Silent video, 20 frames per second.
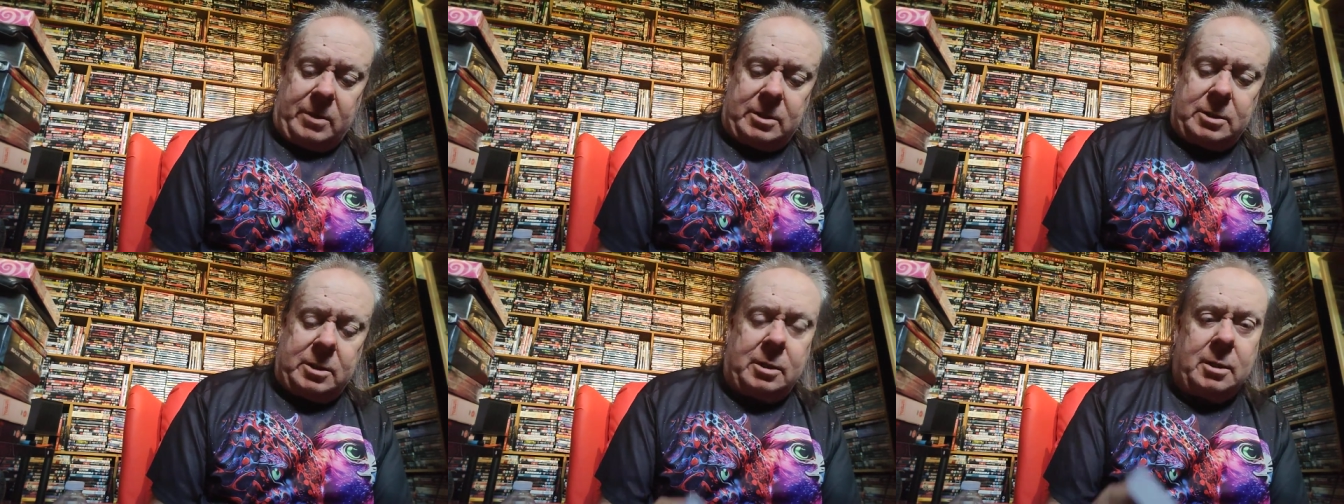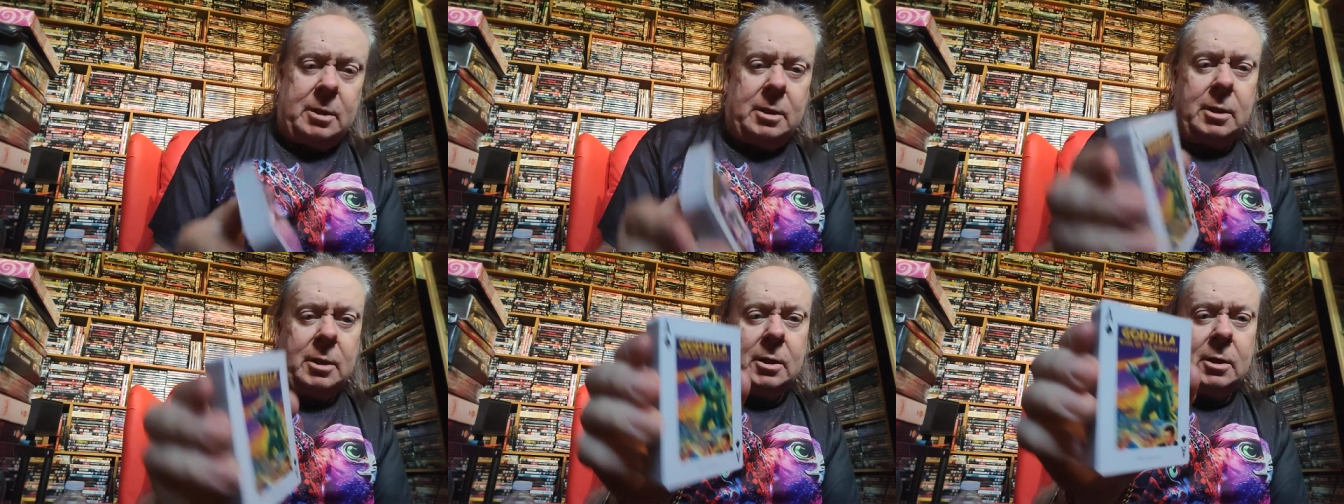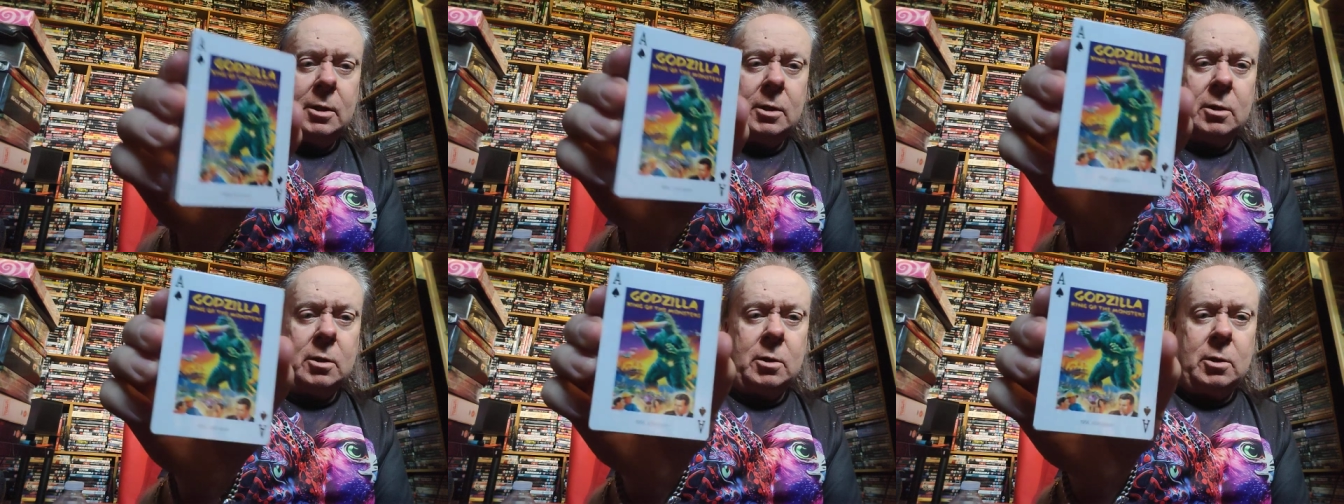There's a
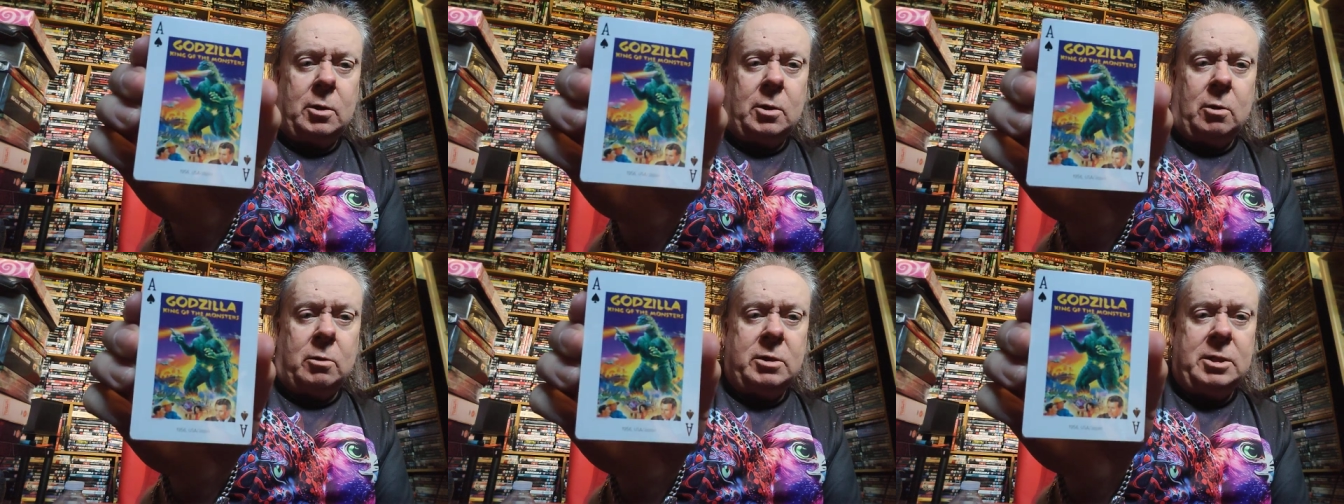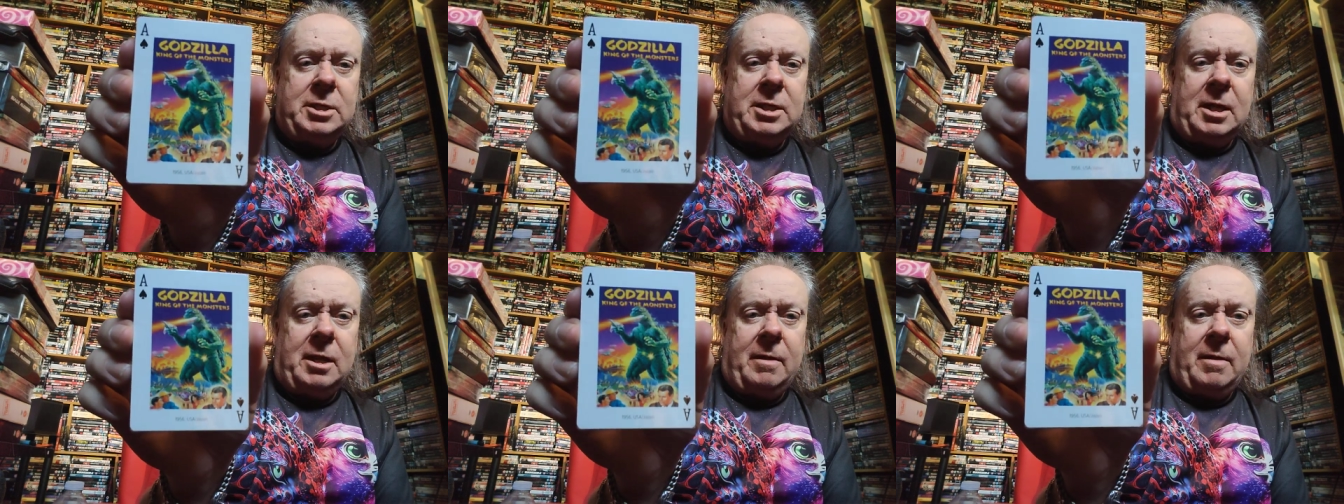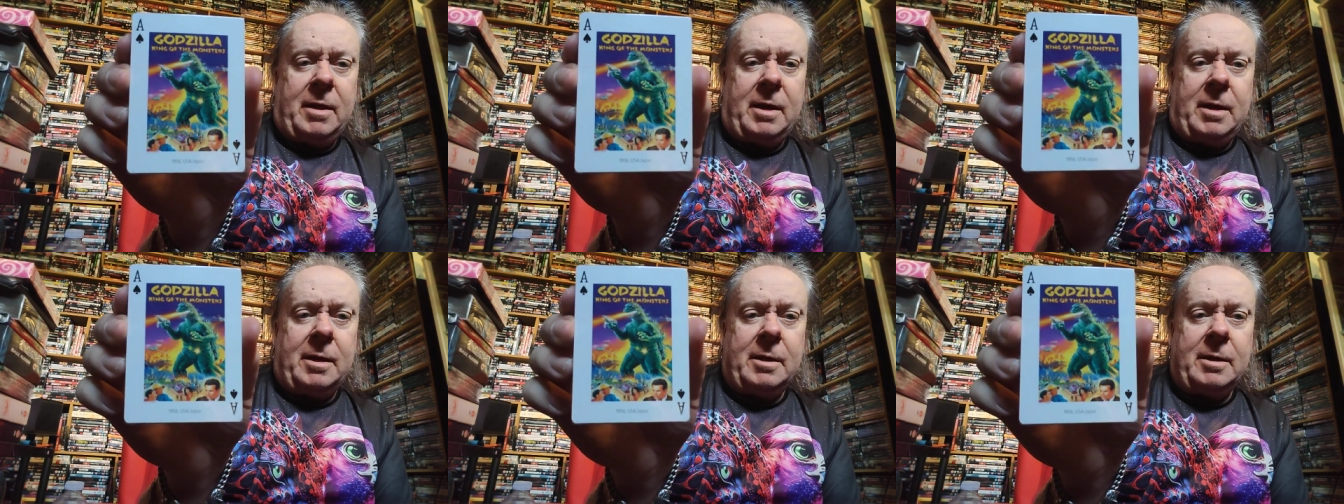Godzilla
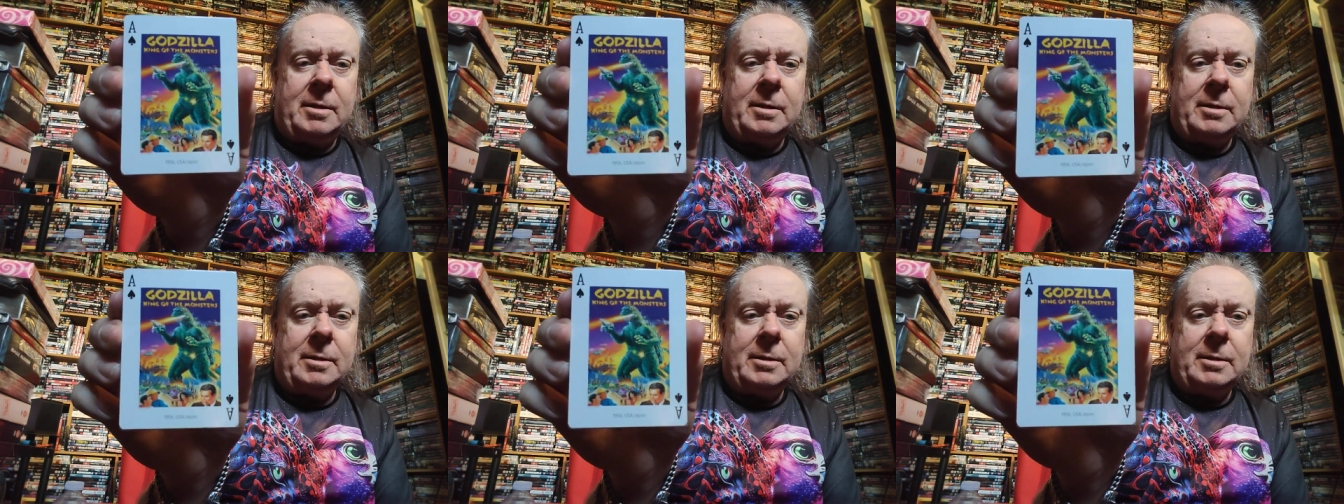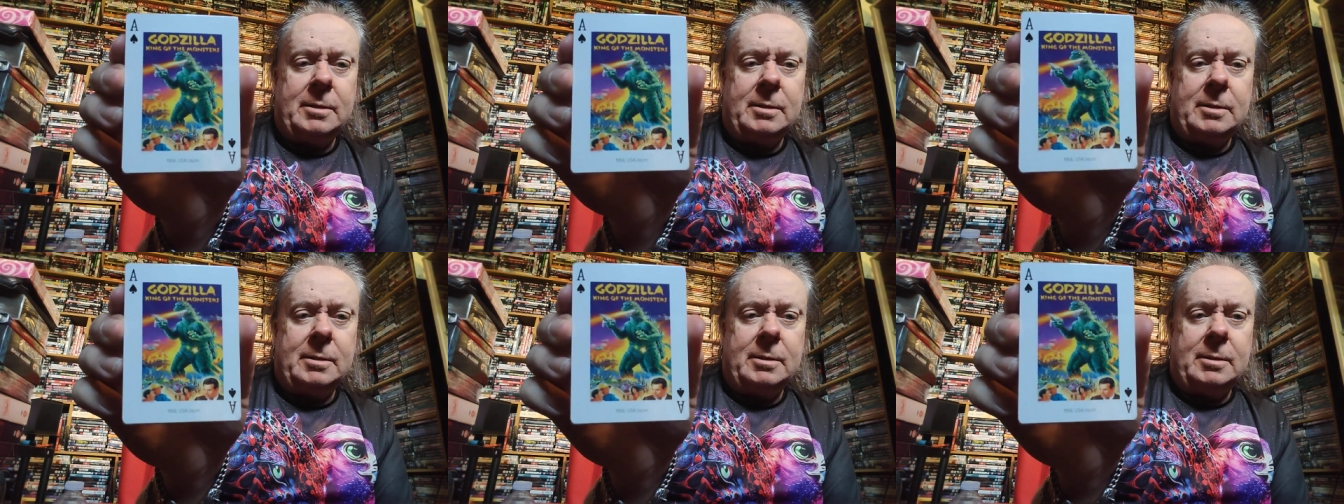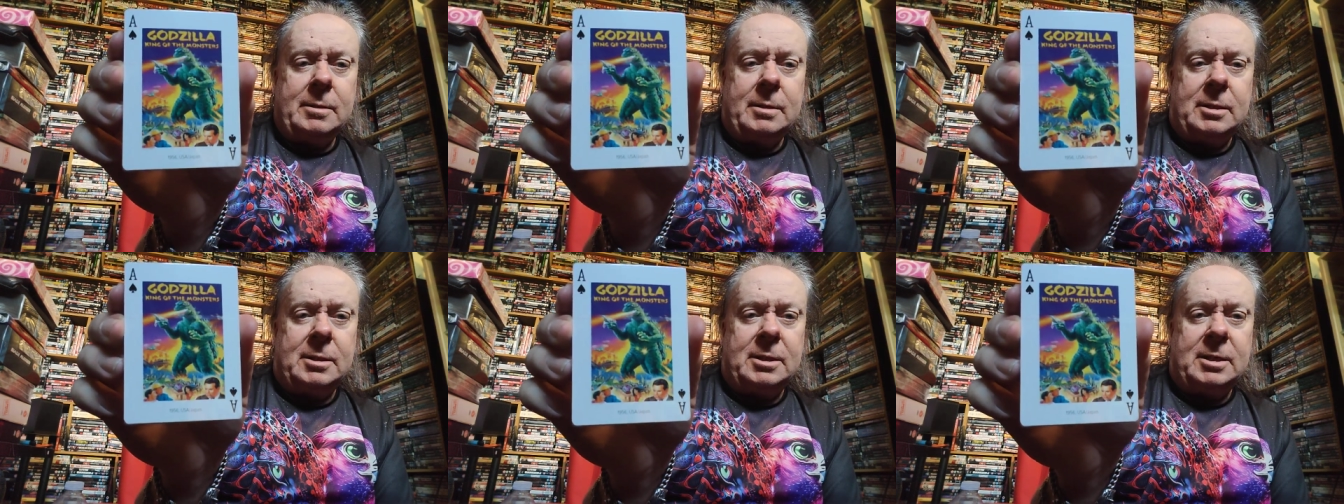there.
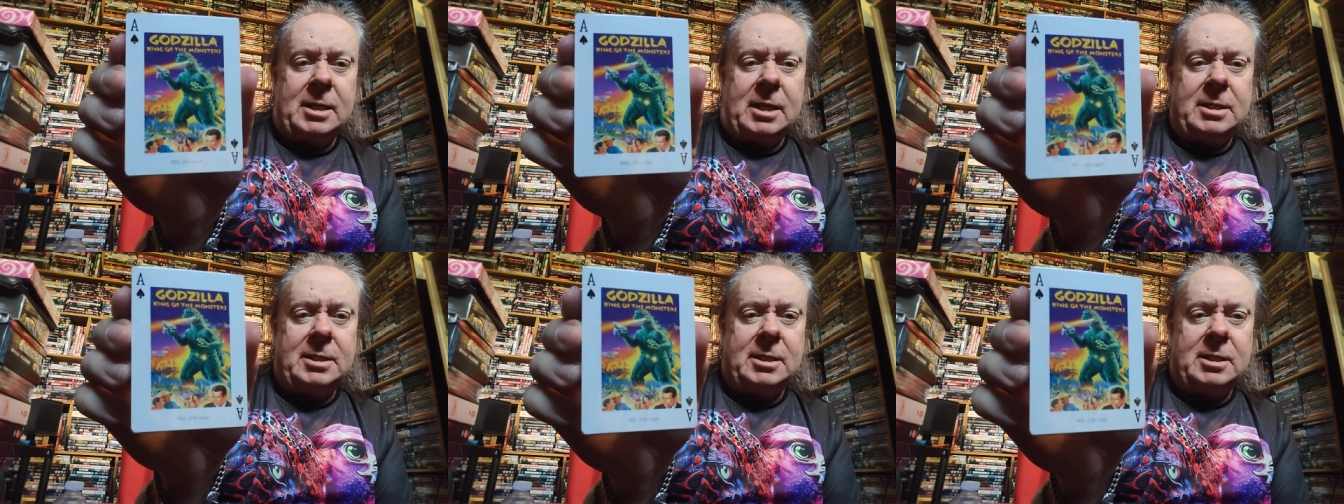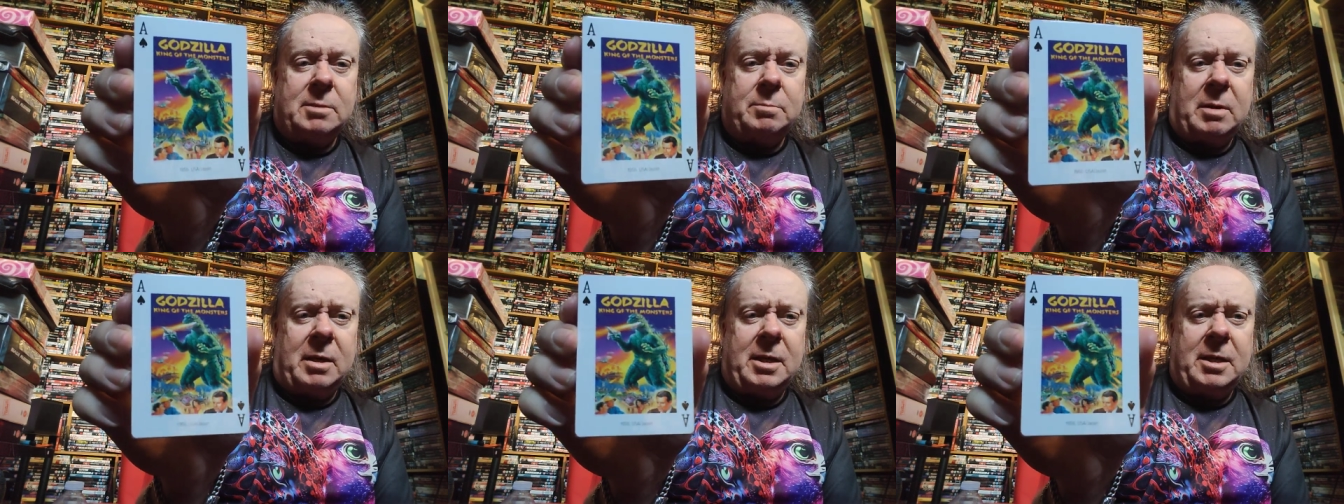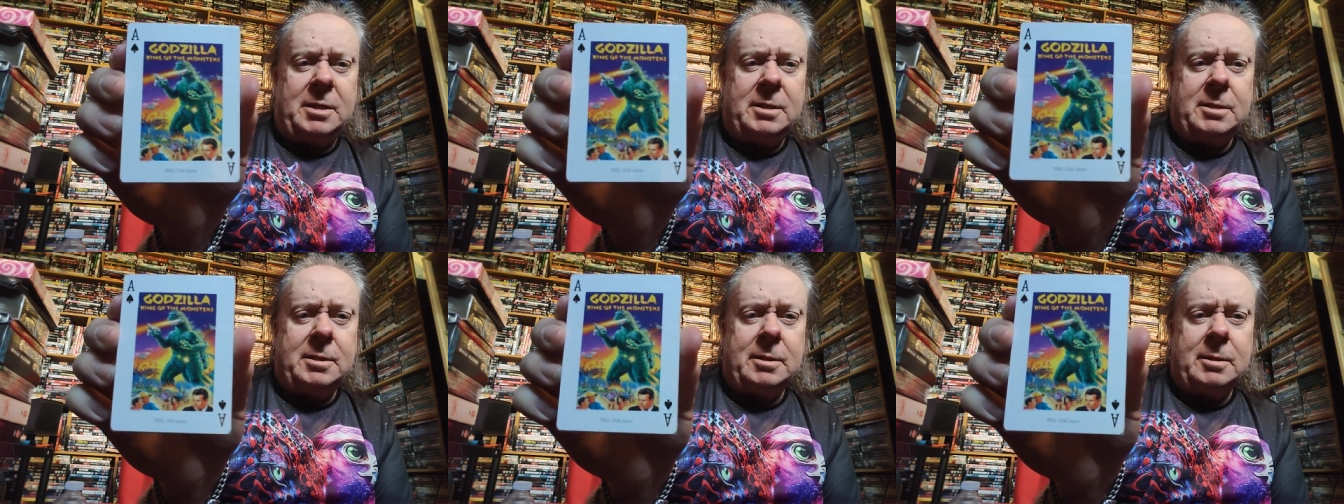the ace of
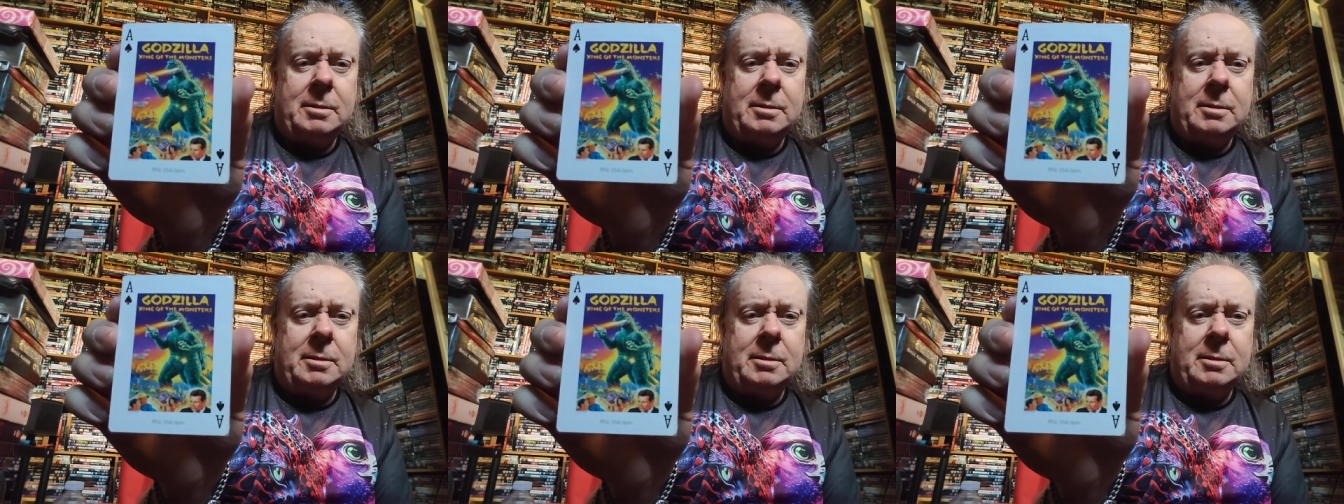spades.